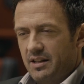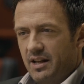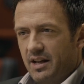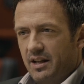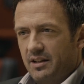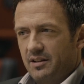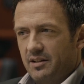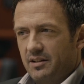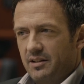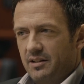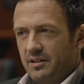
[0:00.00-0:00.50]

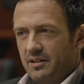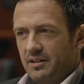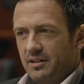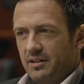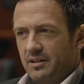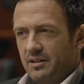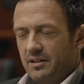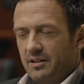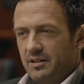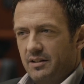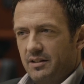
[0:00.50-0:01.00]
that
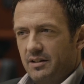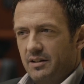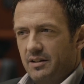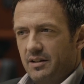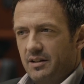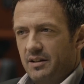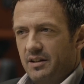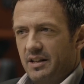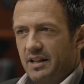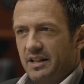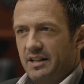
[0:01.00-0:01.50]

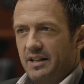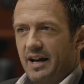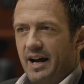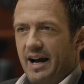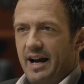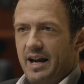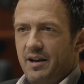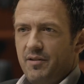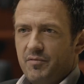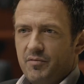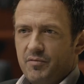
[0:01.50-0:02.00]
that
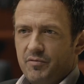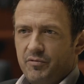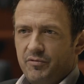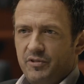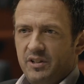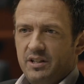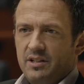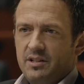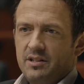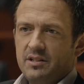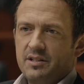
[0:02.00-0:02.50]
I
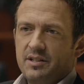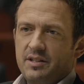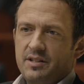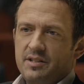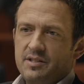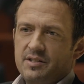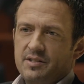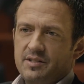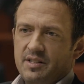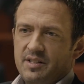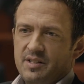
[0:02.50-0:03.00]
feel
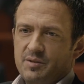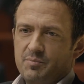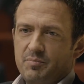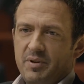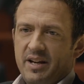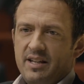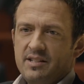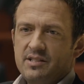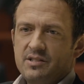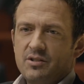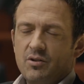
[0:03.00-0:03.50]
is is
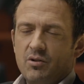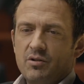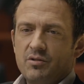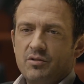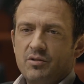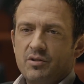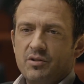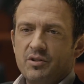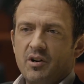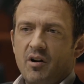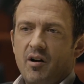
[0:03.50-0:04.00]
based
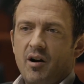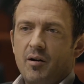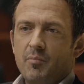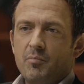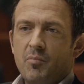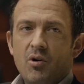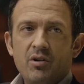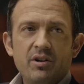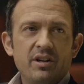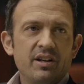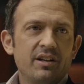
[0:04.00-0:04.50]
on the
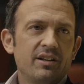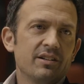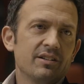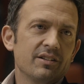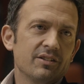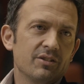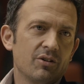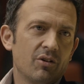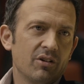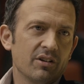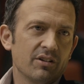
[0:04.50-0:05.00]
harmonic
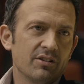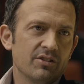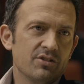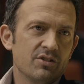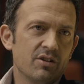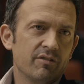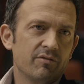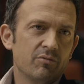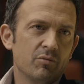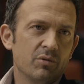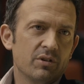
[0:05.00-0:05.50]

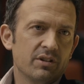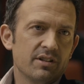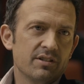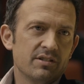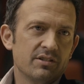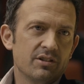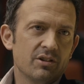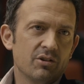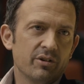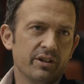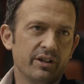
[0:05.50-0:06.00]
knowledge of what
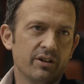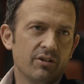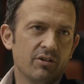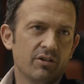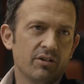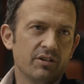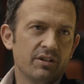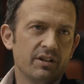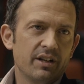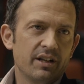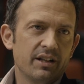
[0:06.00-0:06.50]
is going
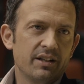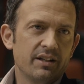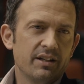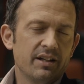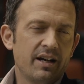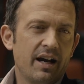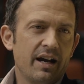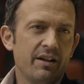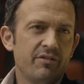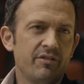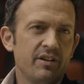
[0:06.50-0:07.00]
on. And
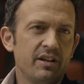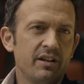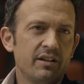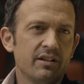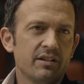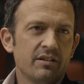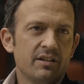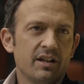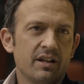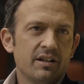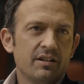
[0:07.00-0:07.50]
I think
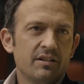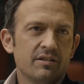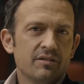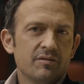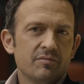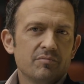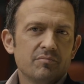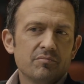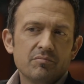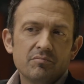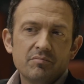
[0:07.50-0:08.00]
that
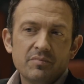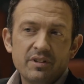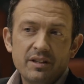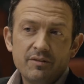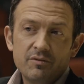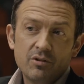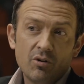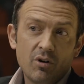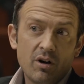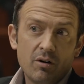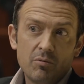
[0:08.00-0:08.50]

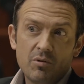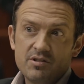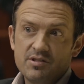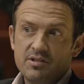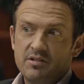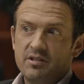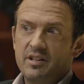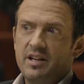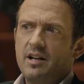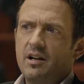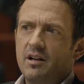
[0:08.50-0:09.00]
even though I
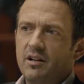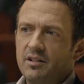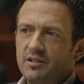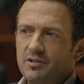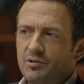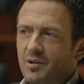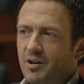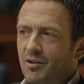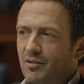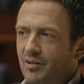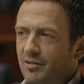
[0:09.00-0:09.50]
wasn't there and
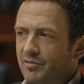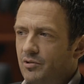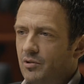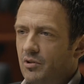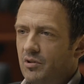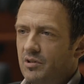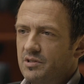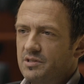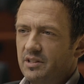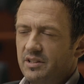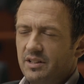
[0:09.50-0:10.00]
around, of
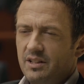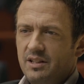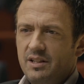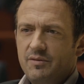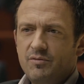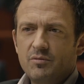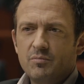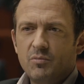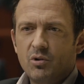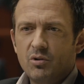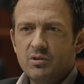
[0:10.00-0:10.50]
course, that
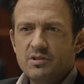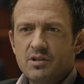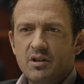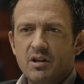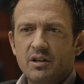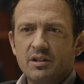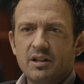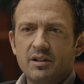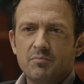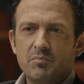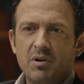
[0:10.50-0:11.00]
even
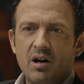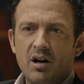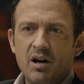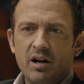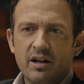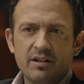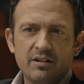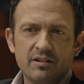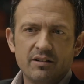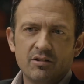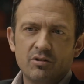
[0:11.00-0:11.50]
Mozart and
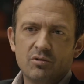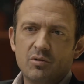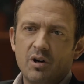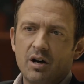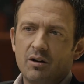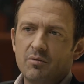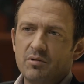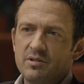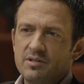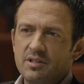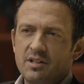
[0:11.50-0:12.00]
Bach, you know,
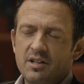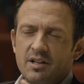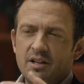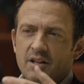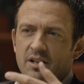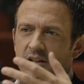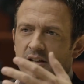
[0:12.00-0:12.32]
who I was